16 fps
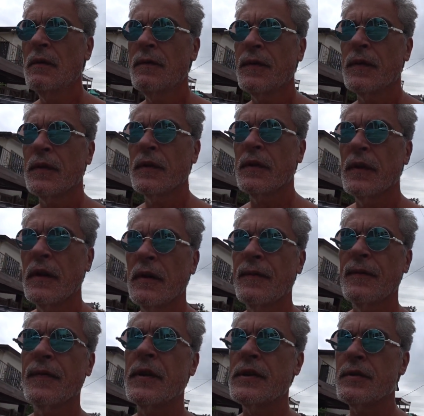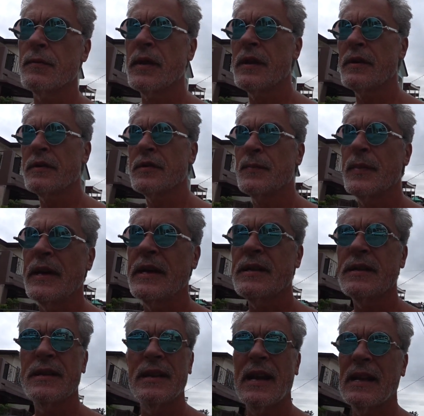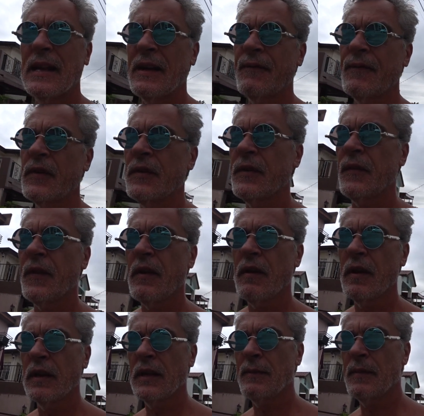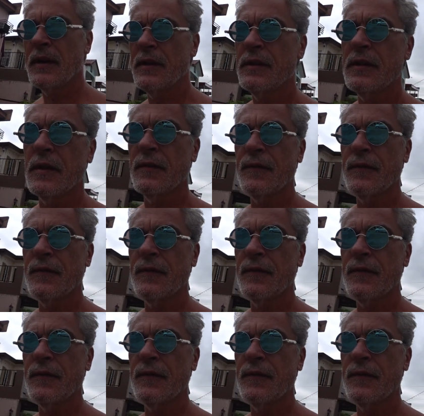for a refrigerator space, and that left us very limited to the